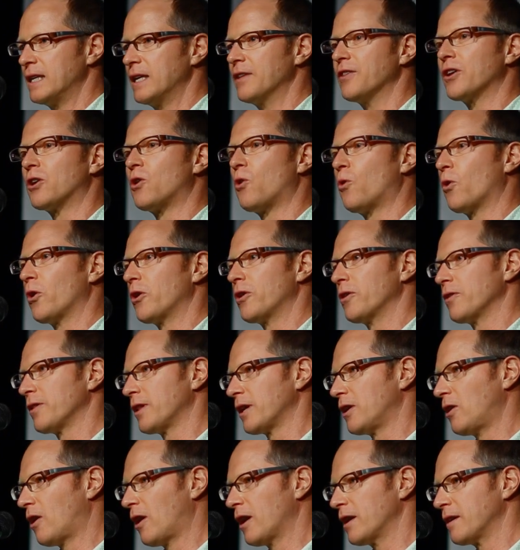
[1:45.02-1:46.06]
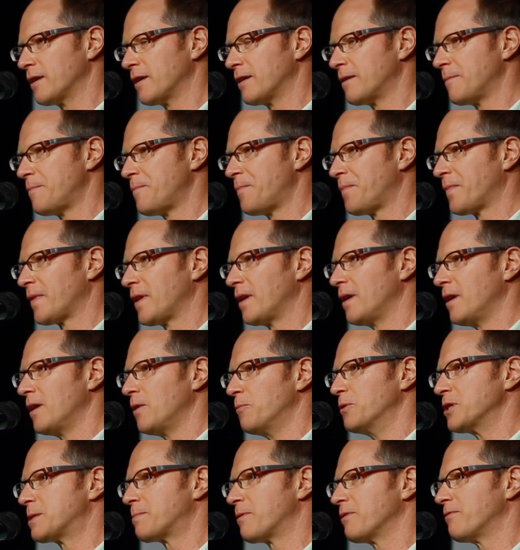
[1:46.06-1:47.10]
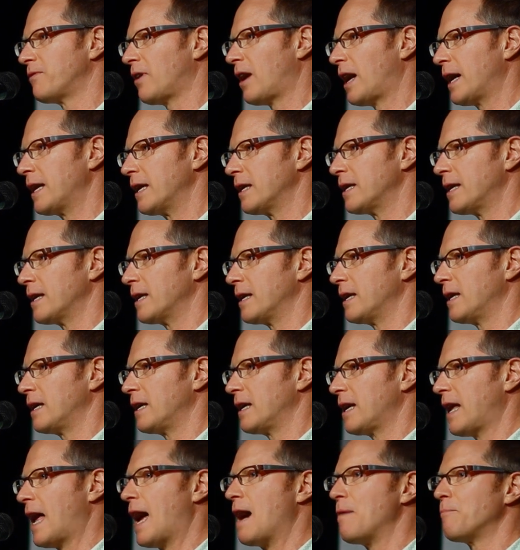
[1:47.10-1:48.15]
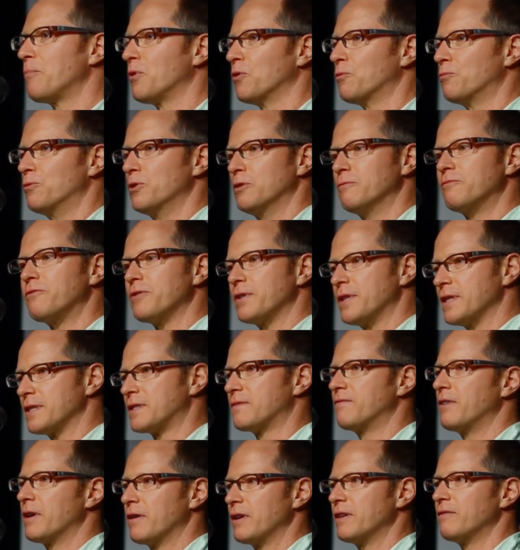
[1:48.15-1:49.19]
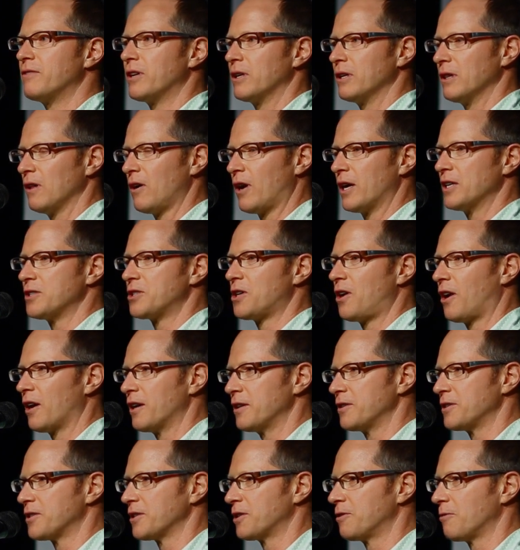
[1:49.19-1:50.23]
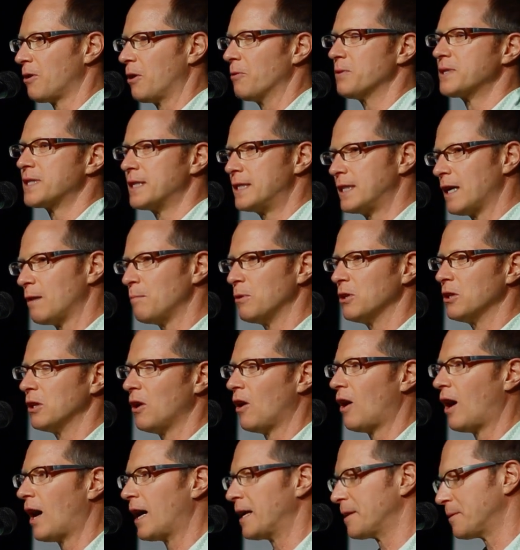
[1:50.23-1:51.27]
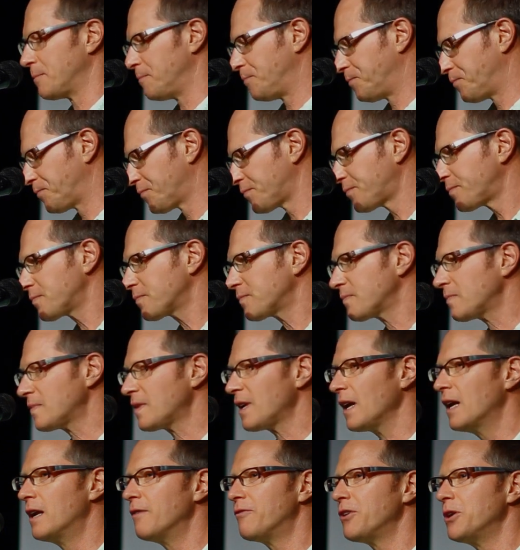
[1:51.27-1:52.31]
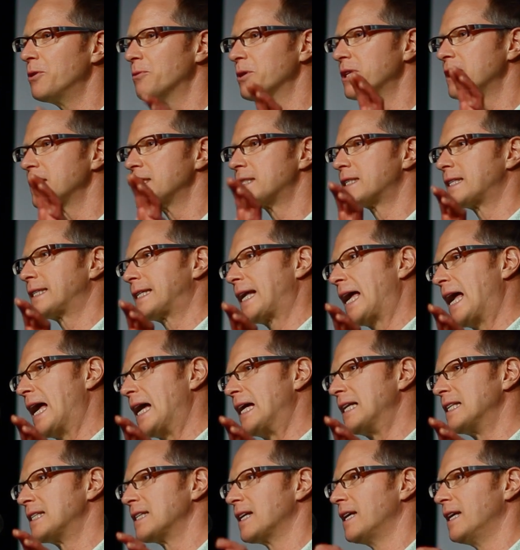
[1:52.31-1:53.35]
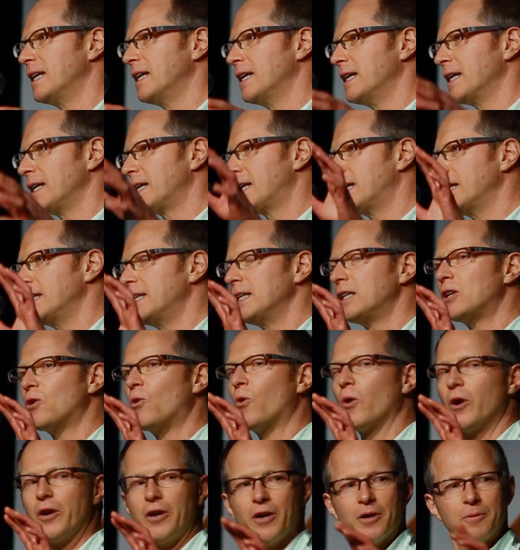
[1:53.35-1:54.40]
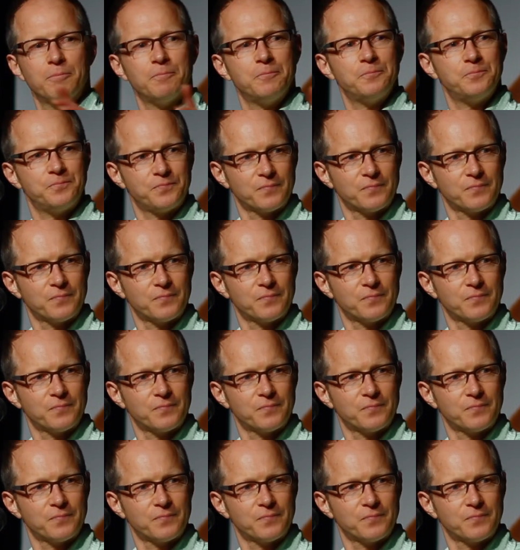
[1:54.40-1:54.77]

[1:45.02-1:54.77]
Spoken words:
in the corner of the garden, which provided ample room for this very, very large garden to grow. It was a double lot. And if you were to stand kitty corner